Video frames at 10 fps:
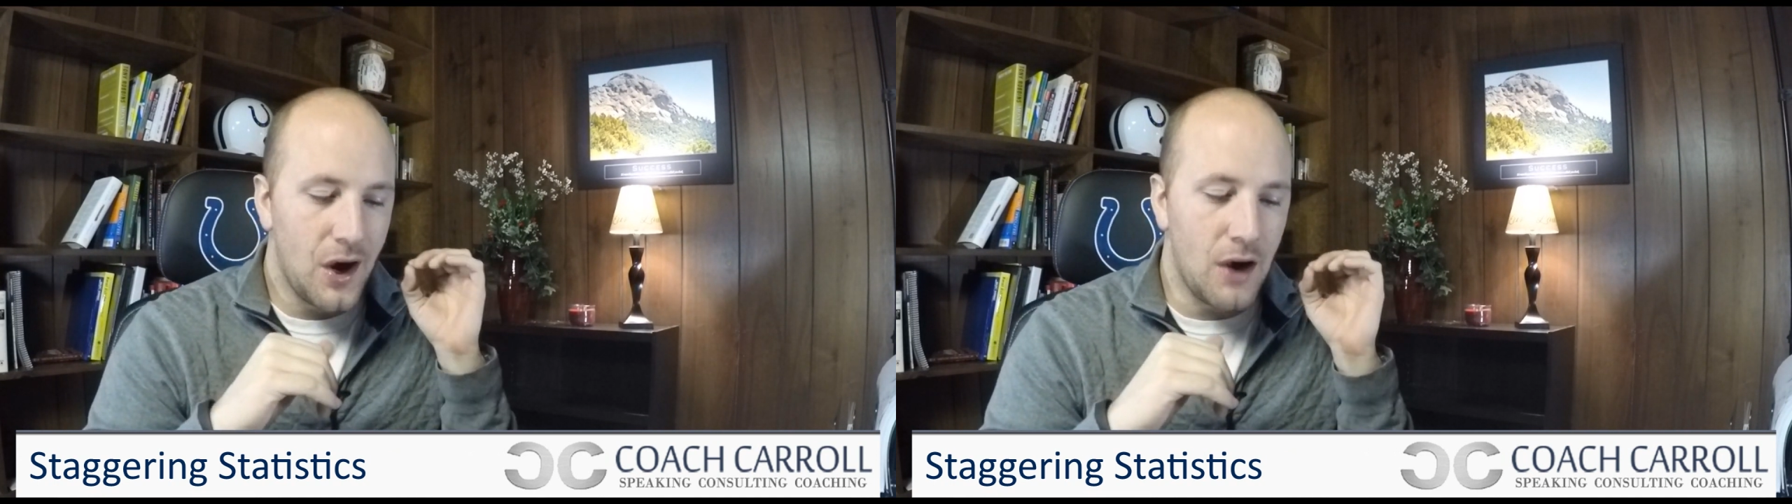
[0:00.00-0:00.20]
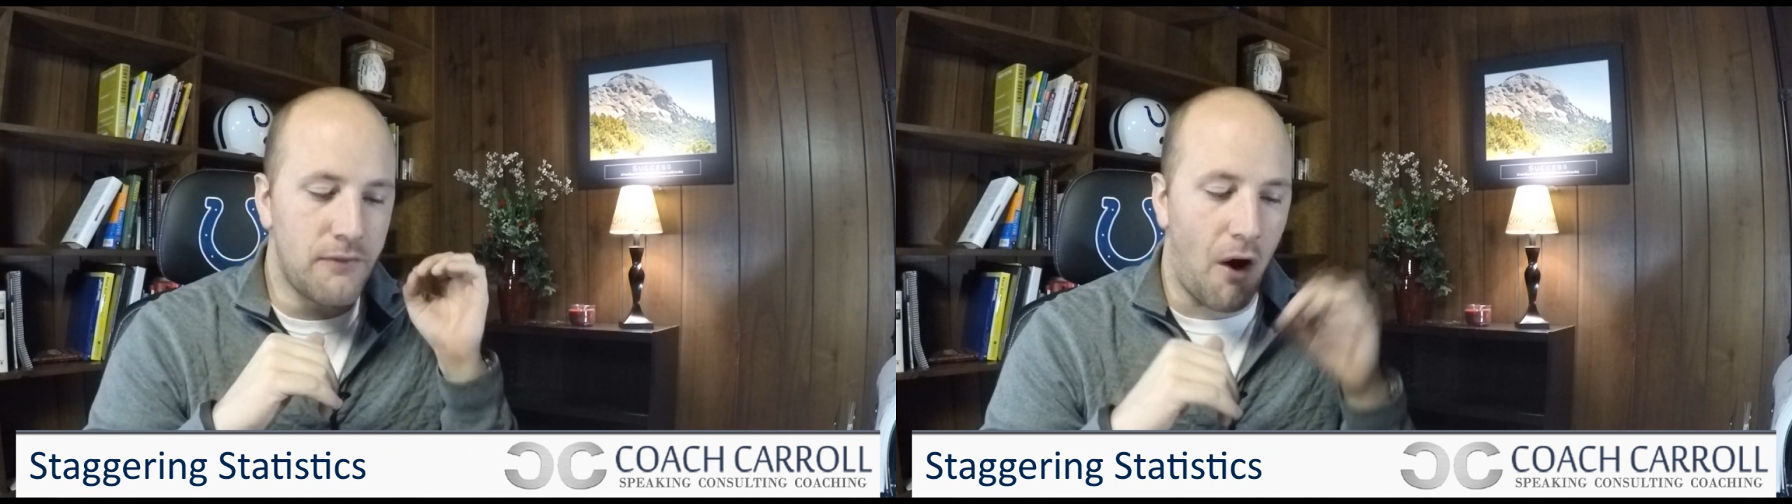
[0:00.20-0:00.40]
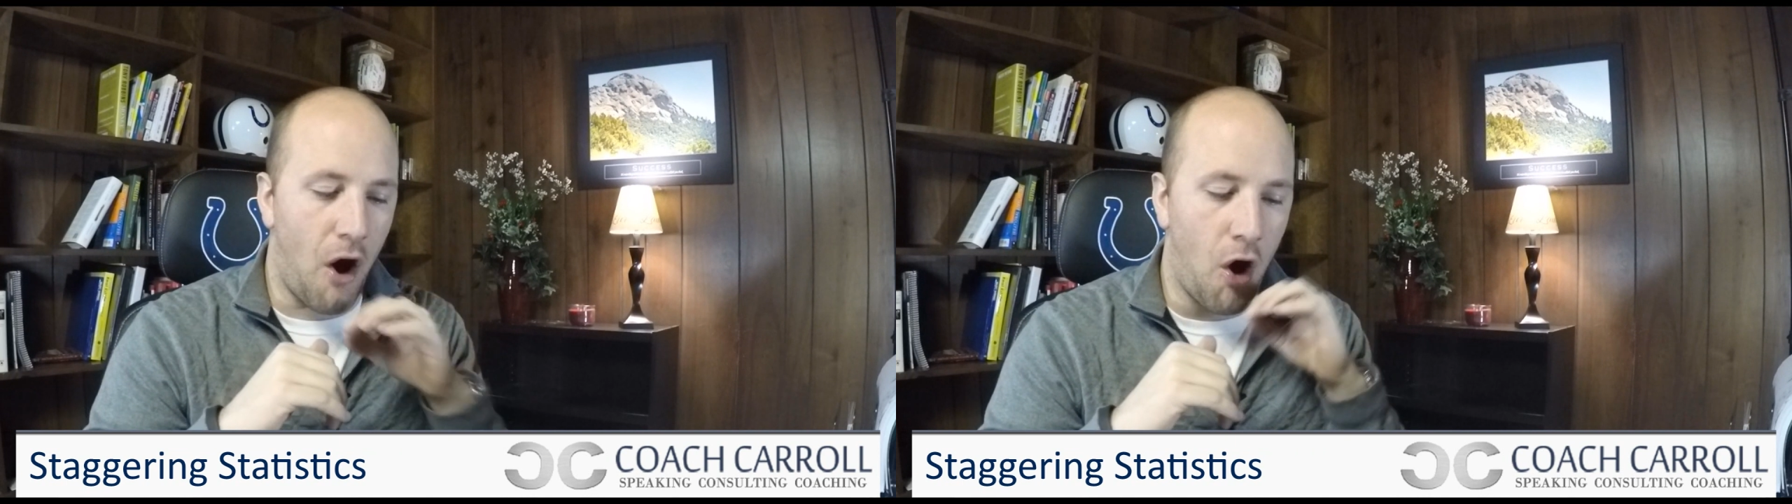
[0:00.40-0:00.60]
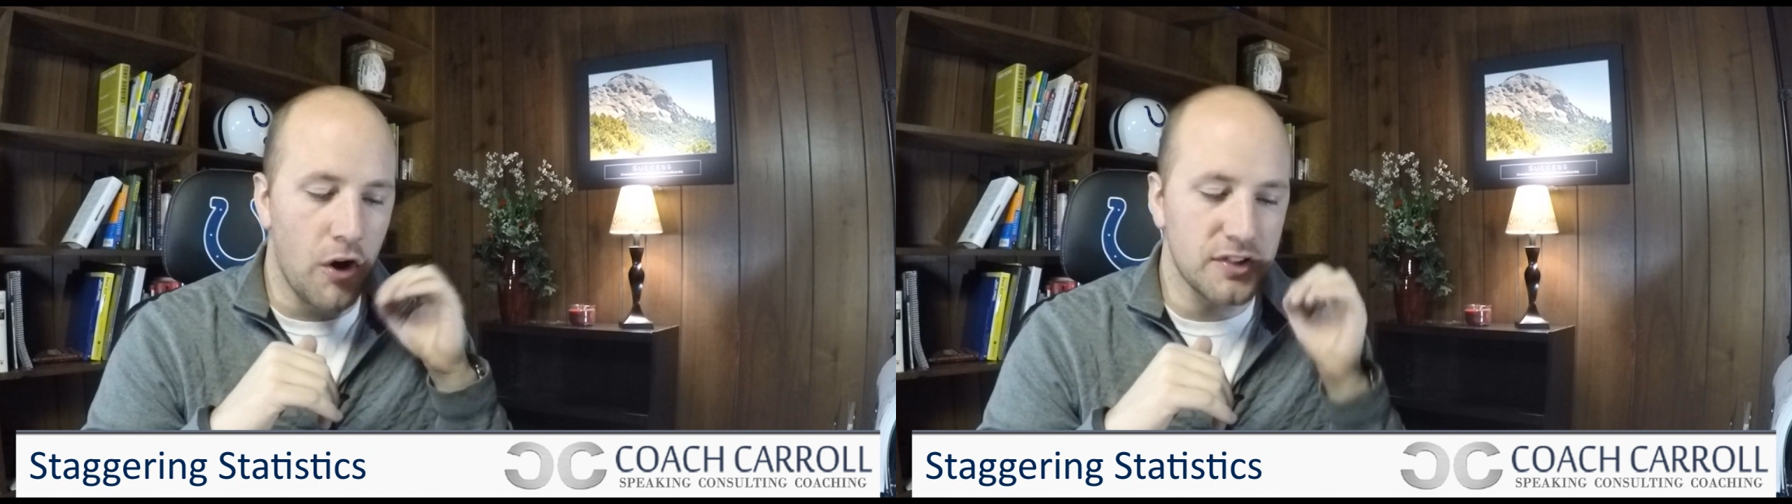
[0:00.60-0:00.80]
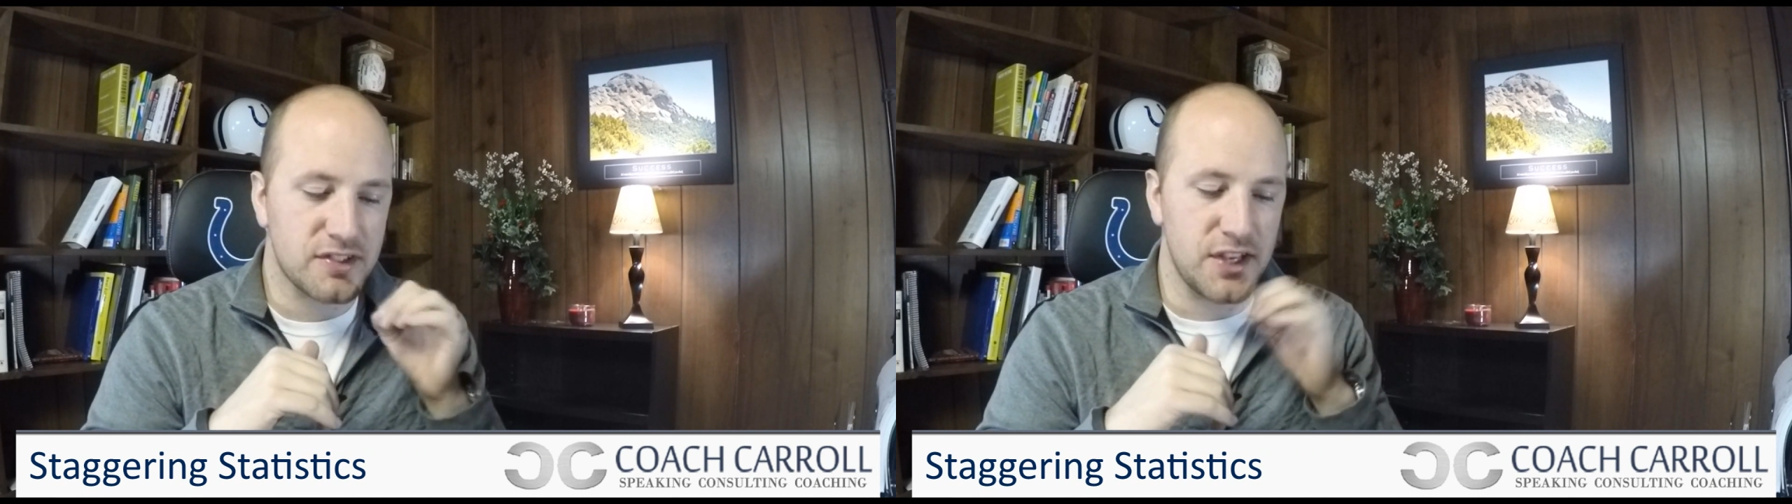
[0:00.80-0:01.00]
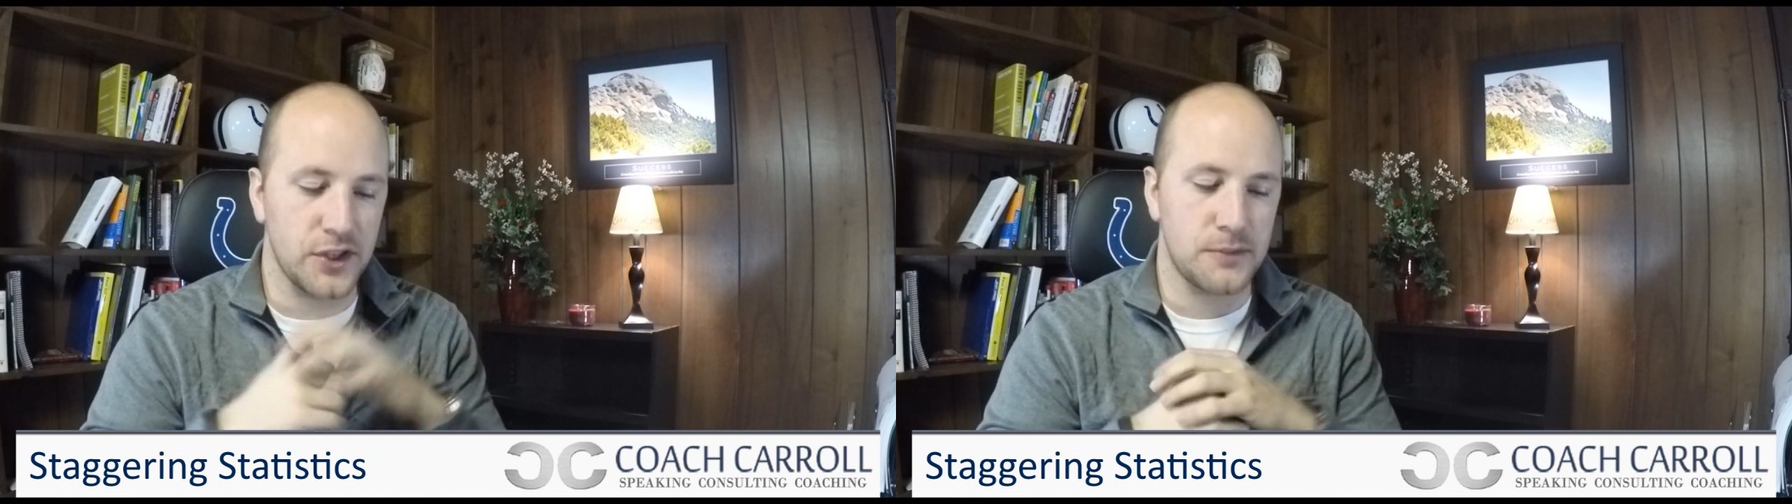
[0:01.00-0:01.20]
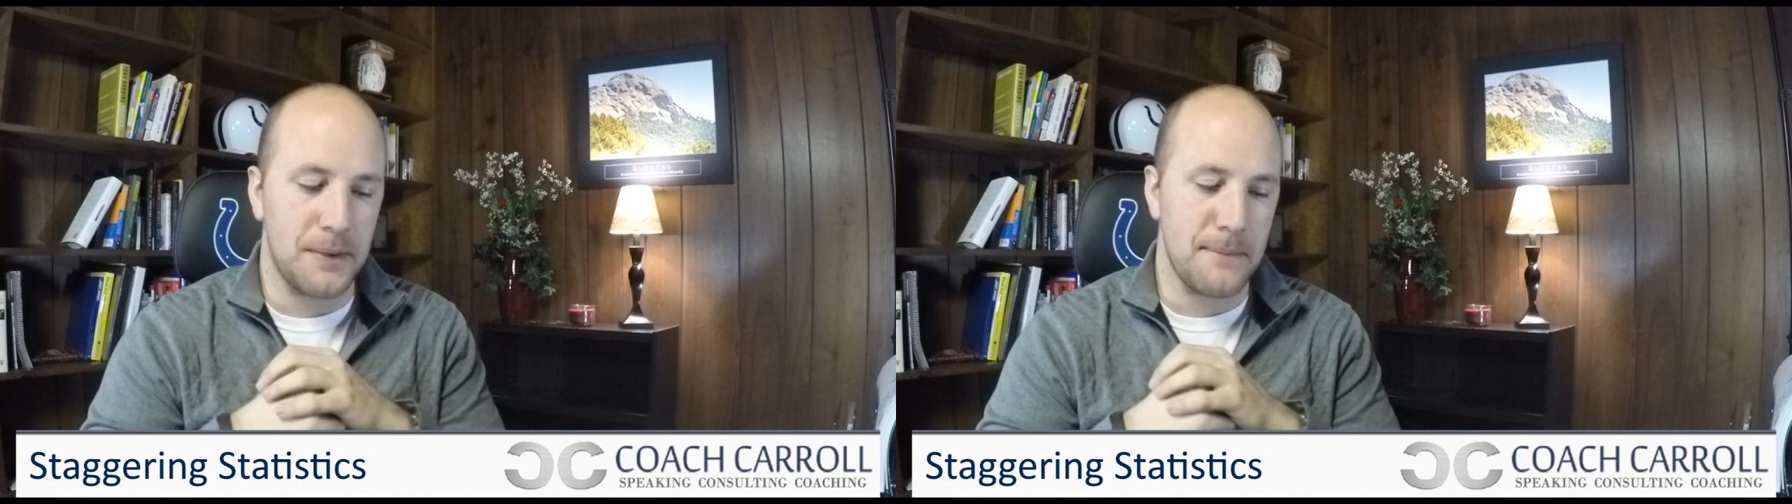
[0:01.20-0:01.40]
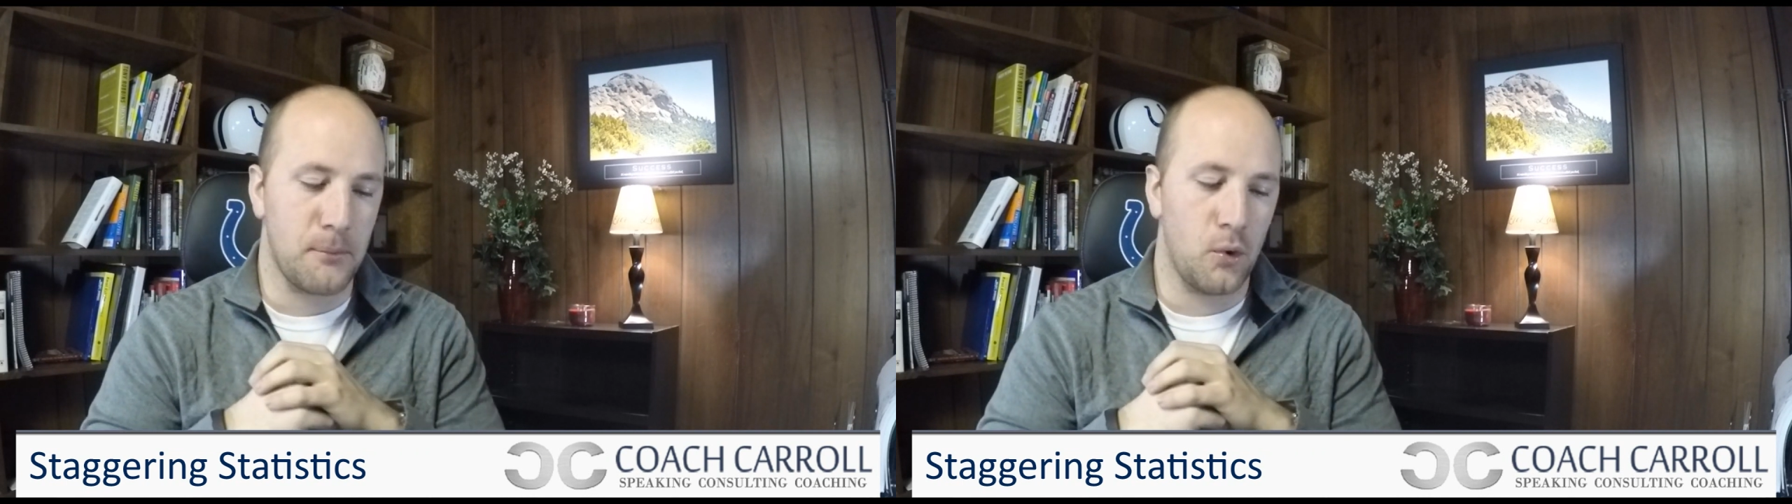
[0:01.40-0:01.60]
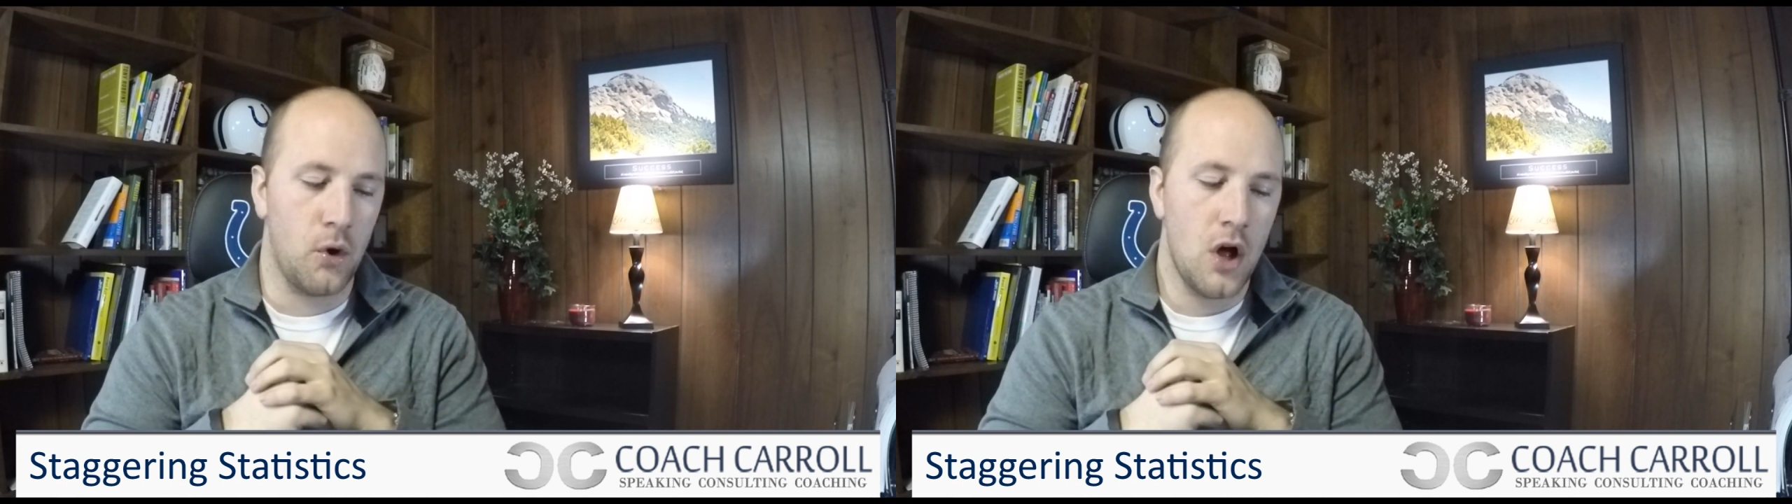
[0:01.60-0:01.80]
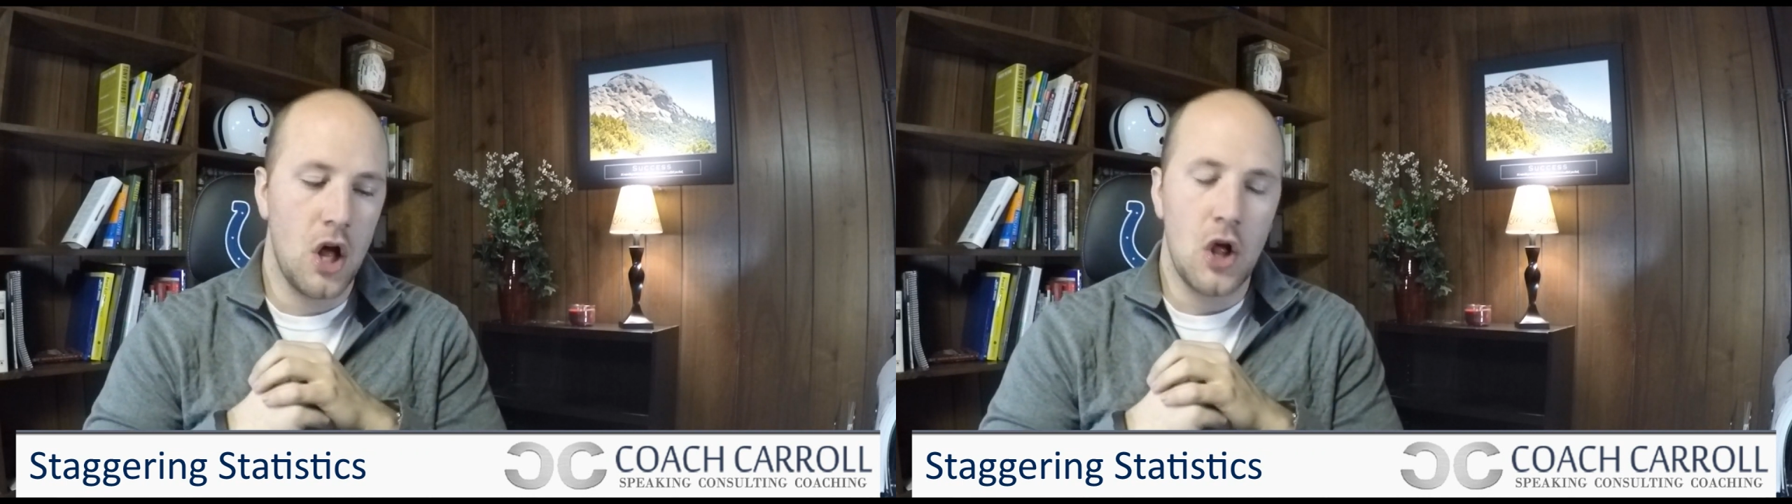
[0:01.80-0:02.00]
of all
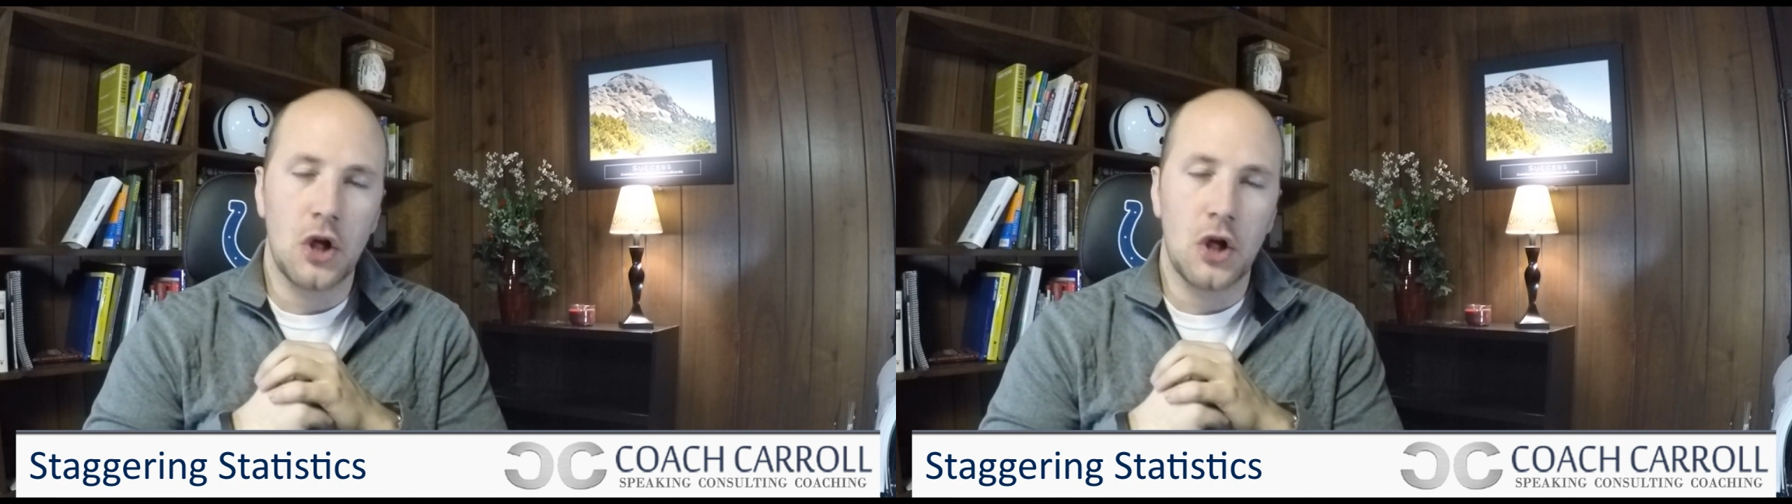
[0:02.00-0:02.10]
salespeople